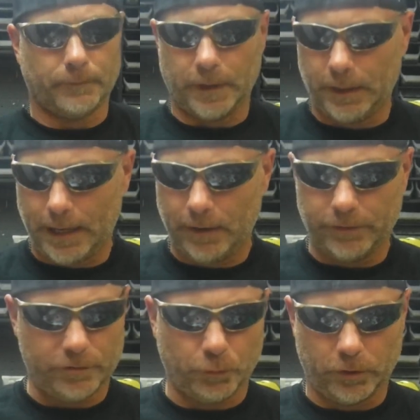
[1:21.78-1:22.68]
And how
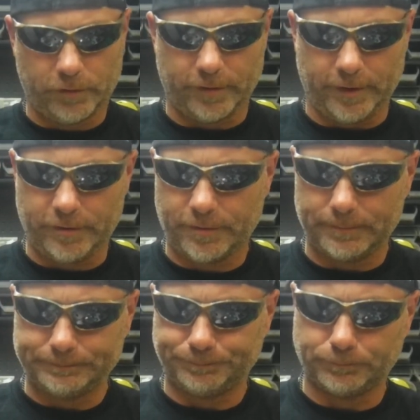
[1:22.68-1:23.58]
this works is,
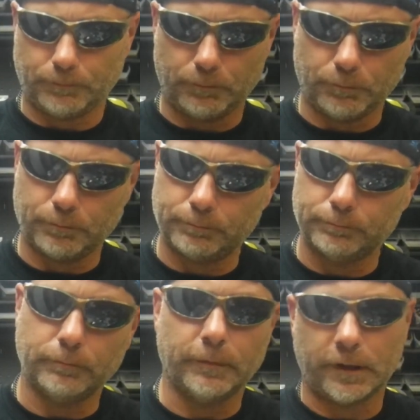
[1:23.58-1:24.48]

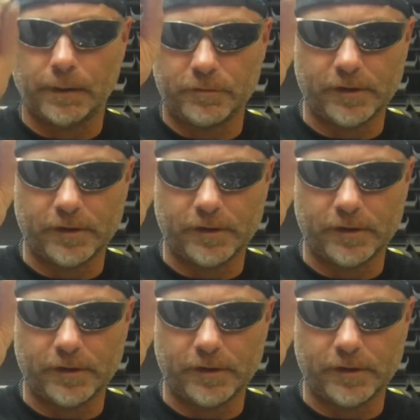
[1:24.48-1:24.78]
comes